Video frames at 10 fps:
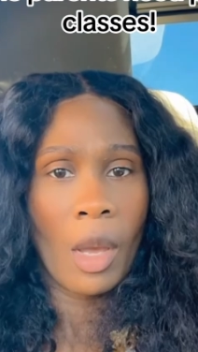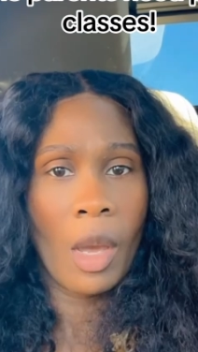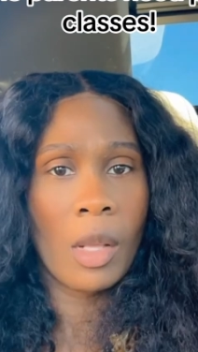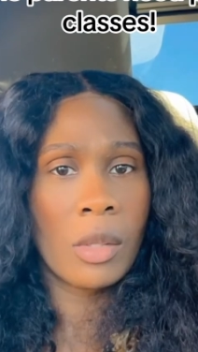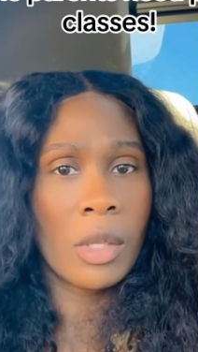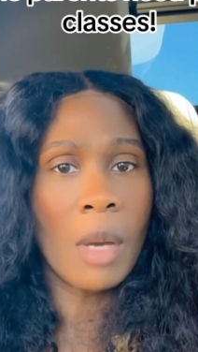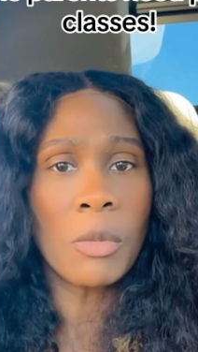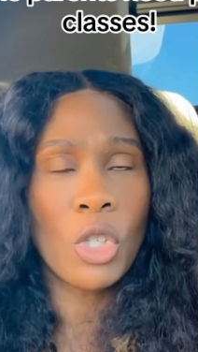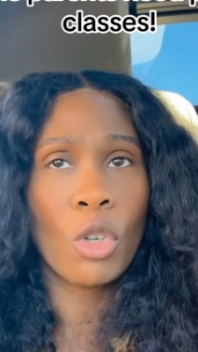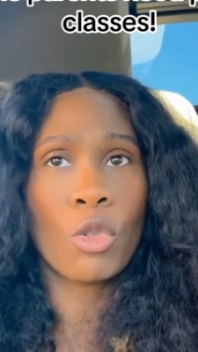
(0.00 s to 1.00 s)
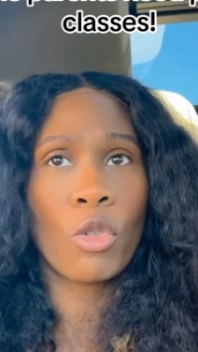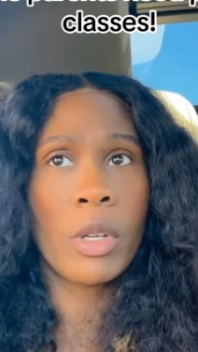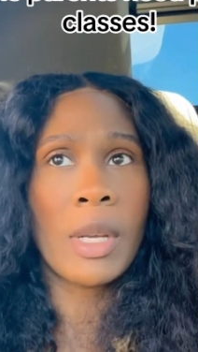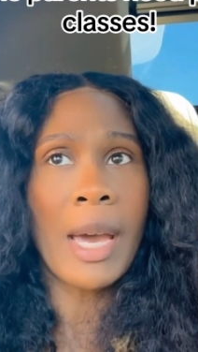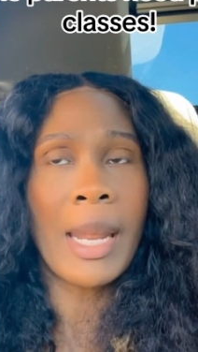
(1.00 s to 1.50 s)
And some
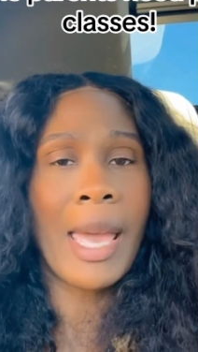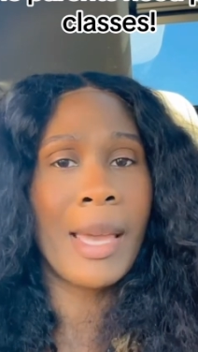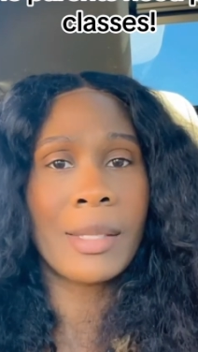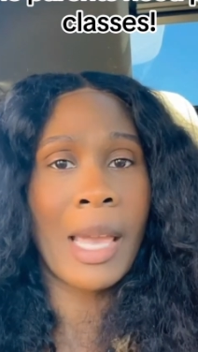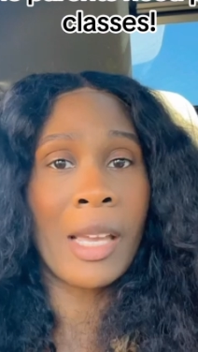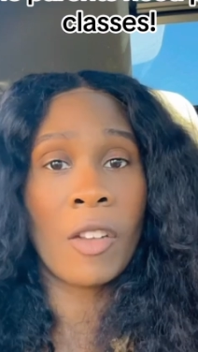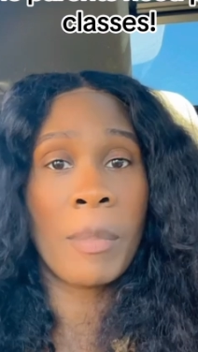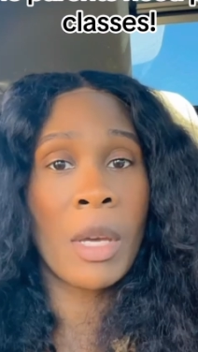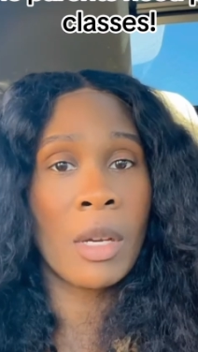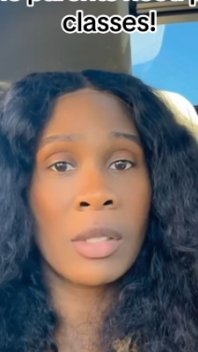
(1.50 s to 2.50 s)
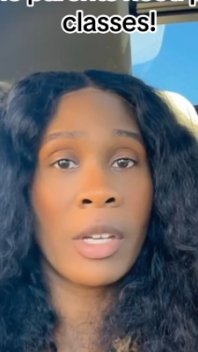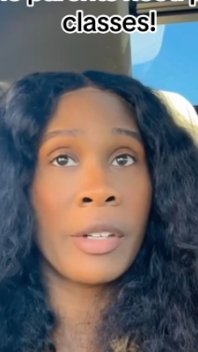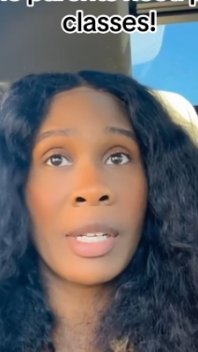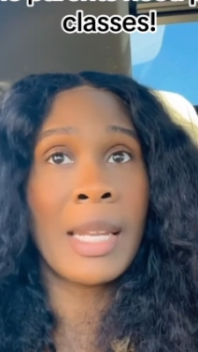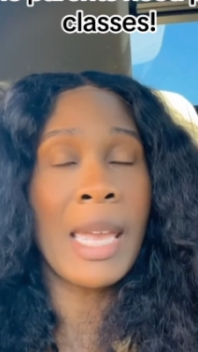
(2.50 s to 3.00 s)
children not as active because
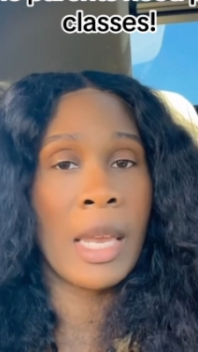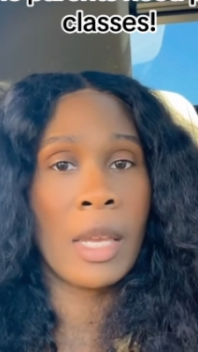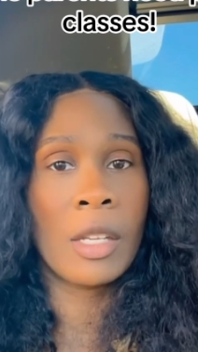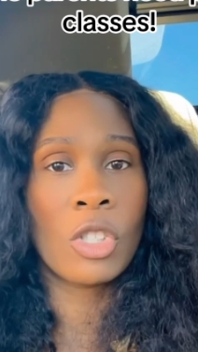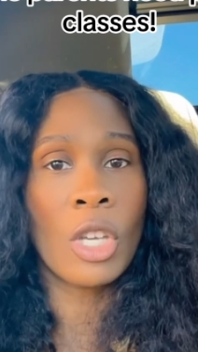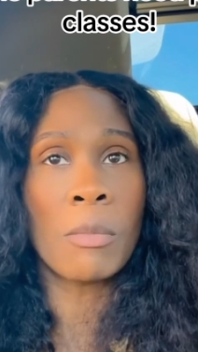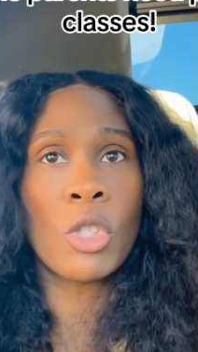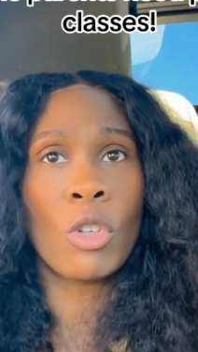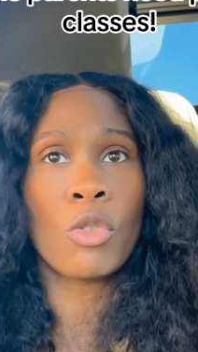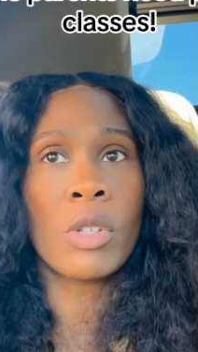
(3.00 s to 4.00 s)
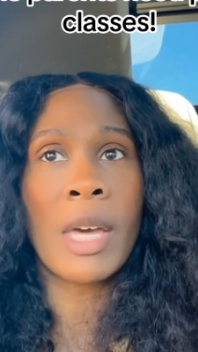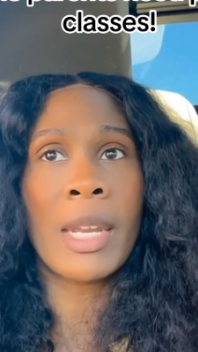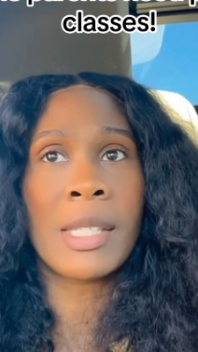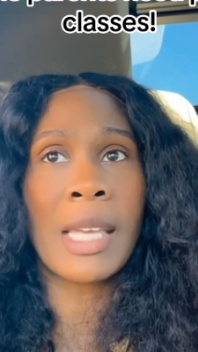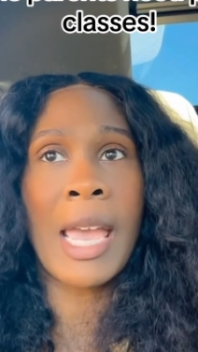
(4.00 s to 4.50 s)
they're delayed. Some children
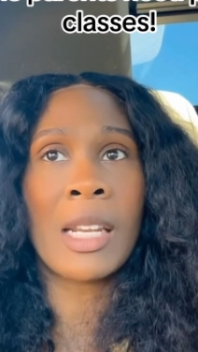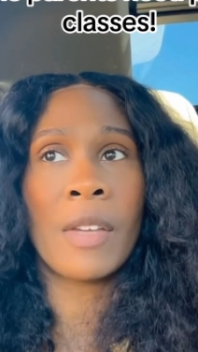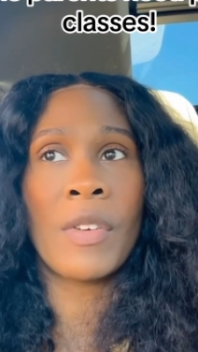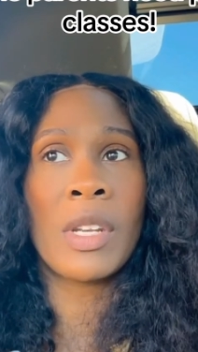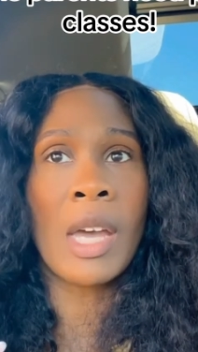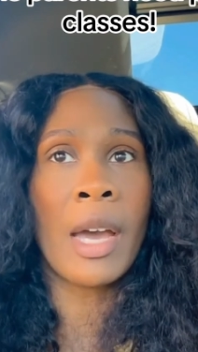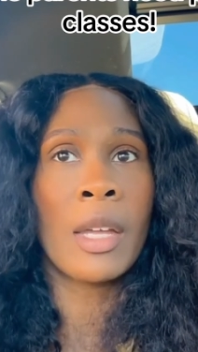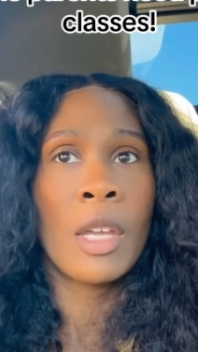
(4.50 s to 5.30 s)
not as active and not,